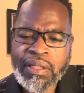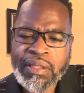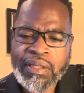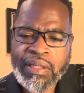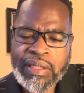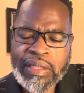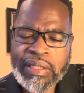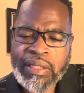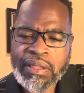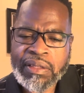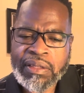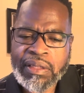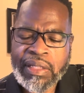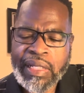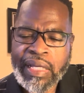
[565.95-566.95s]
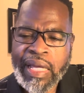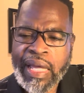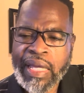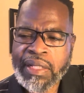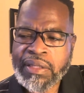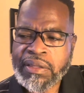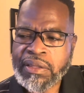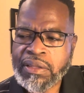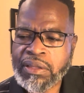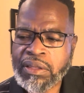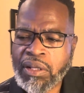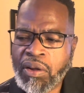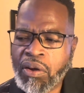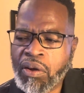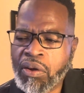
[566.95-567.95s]
to lead us and guide us into
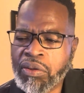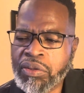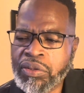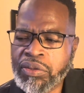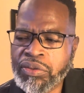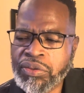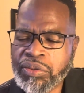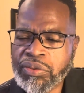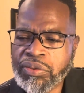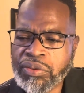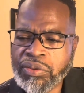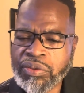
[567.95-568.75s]
all the truth,